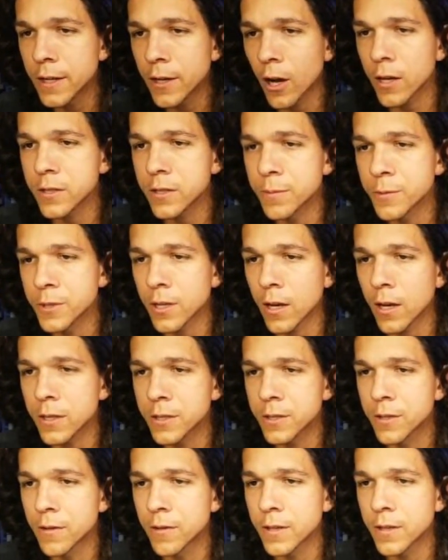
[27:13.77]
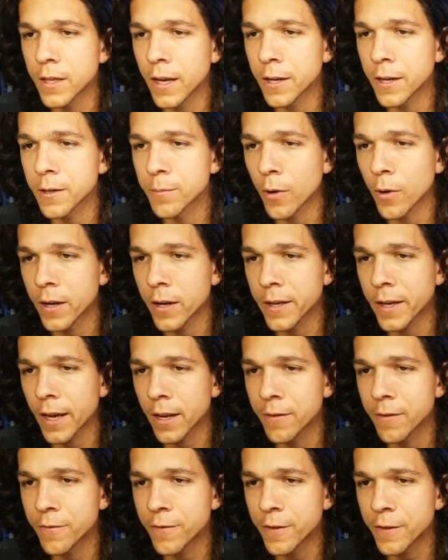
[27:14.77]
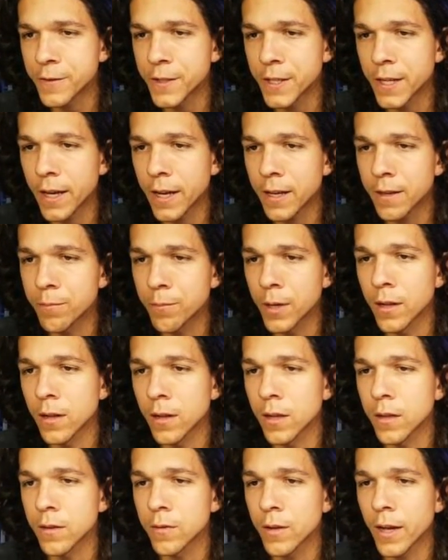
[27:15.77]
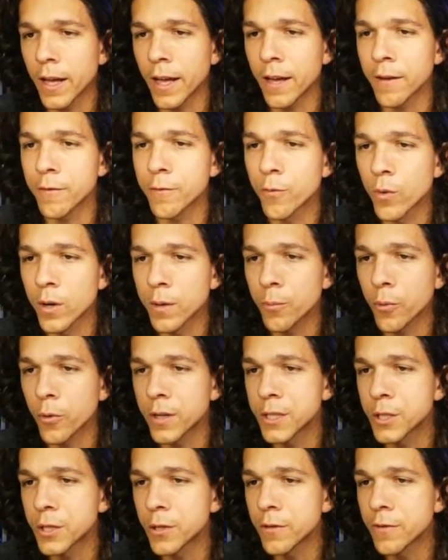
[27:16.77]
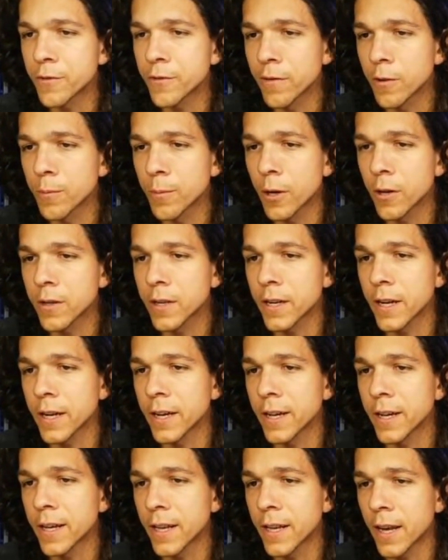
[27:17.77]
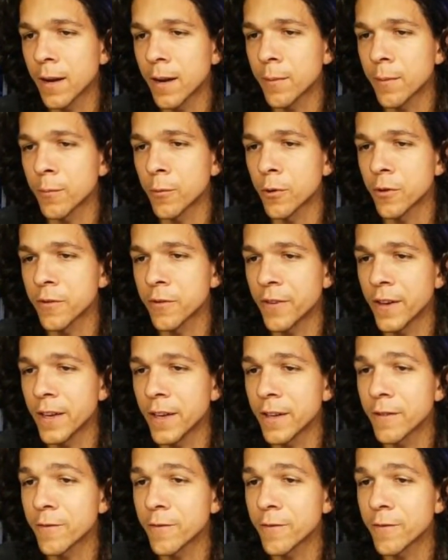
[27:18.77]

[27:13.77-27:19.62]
Awesome Sauce, do you think I could mod a Canon 58mm f1.2 for oval bokeh and anamorphic flares?